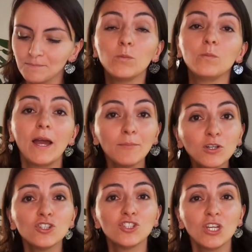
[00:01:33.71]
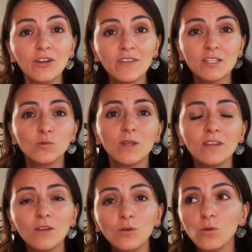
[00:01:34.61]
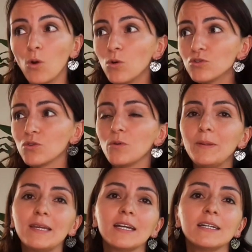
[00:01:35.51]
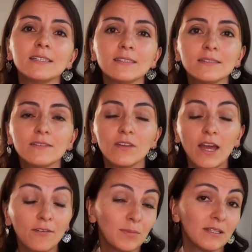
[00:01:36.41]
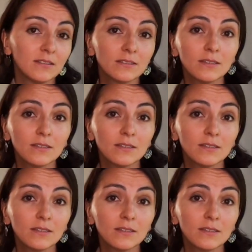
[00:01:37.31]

I'm going to share this with you also because I've been